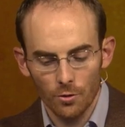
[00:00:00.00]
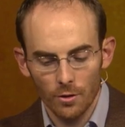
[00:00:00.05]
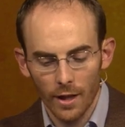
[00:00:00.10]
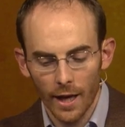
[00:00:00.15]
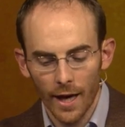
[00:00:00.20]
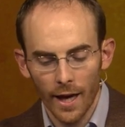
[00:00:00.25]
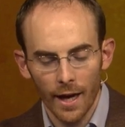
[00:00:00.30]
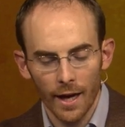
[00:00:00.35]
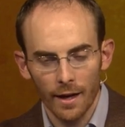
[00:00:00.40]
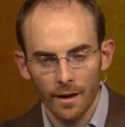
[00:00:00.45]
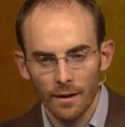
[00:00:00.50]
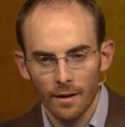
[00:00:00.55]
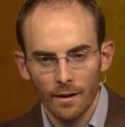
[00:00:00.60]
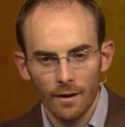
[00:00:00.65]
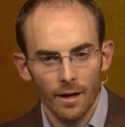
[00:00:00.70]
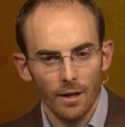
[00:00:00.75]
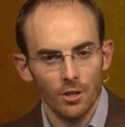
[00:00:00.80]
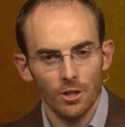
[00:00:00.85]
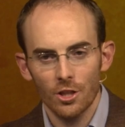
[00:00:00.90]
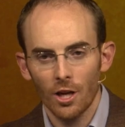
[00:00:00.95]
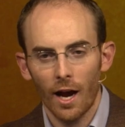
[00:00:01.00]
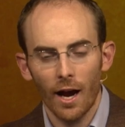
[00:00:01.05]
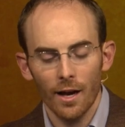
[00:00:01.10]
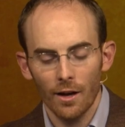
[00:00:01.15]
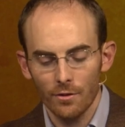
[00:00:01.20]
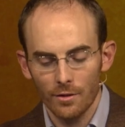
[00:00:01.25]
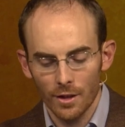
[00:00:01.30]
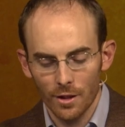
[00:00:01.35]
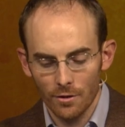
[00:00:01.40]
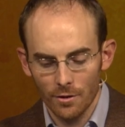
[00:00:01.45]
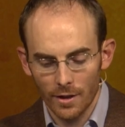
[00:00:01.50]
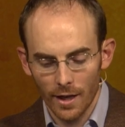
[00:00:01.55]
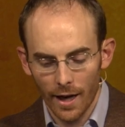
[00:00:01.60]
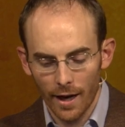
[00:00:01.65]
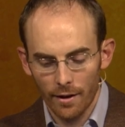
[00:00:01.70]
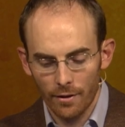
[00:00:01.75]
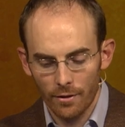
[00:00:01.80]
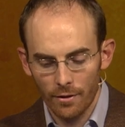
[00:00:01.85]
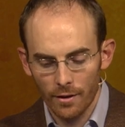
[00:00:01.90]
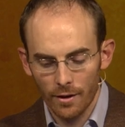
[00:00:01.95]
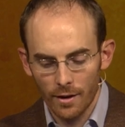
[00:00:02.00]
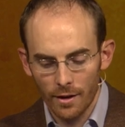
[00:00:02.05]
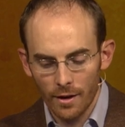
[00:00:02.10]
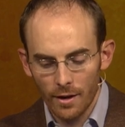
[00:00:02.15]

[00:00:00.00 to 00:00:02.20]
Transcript: lay, a child near death,